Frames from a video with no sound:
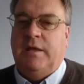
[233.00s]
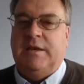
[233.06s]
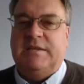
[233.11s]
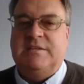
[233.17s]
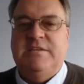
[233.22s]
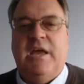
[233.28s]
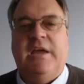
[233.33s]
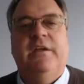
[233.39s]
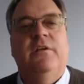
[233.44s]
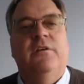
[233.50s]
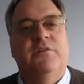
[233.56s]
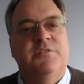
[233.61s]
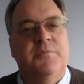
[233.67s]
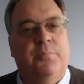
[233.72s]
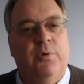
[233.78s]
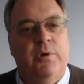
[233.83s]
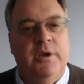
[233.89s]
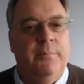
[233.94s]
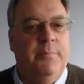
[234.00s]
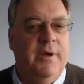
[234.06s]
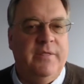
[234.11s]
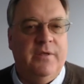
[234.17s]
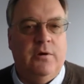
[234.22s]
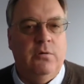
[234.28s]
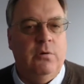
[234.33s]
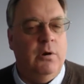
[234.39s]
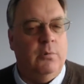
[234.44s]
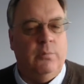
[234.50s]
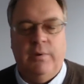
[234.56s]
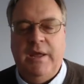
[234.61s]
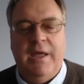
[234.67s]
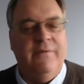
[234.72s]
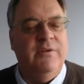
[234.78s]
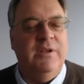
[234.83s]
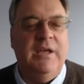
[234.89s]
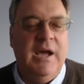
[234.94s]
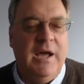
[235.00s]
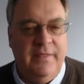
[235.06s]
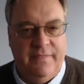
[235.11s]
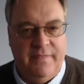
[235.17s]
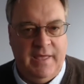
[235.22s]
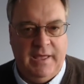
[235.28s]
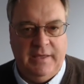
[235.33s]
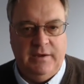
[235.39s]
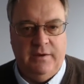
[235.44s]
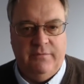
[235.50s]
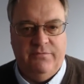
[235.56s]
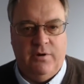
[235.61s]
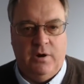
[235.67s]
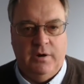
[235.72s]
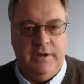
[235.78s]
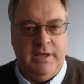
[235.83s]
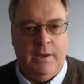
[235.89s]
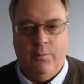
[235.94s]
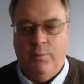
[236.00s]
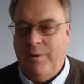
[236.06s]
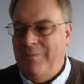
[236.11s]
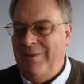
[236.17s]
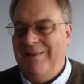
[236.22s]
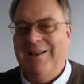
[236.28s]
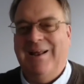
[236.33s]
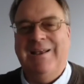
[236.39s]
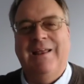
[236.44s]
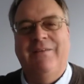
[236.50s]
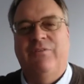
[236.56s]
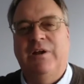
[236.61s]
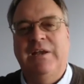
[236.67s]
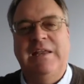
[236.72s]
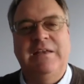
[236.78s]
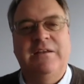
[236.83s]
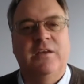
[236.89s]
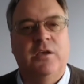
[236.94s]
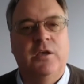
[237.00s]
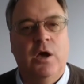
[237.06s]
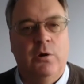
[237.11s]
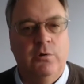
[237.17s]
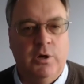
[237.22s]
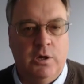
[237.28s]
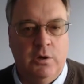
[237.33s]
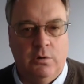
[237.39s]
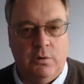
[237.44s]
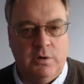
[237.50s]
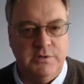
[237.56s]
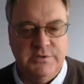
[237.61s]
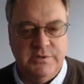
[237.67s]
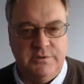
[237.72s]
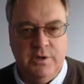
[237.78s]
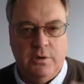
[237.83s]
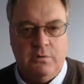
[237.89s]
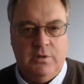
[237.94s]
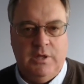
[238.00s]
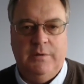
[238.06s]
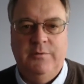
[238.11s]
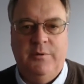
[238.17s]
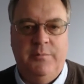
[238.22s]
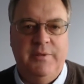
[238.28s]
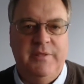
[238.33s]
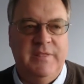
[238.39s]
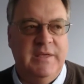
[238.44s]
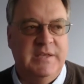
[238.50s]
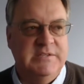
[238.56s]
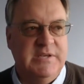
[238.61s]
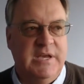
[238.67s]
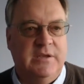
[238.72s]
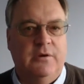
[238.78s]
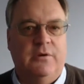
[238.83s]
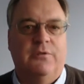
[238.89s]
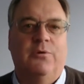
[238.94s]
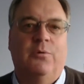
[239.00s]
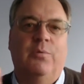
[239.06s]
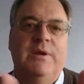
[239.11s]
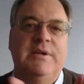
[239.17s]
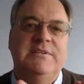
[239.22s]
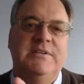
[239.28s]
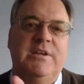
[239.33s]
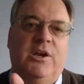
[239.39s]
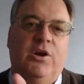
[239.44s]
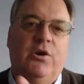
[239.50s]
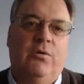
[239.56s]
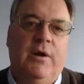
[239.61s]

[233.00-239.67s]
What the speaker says: An executor is appointed by the court. We haven't gotten that far yet. We may not ever need to go to court, so don't claim to be the executor. The reason a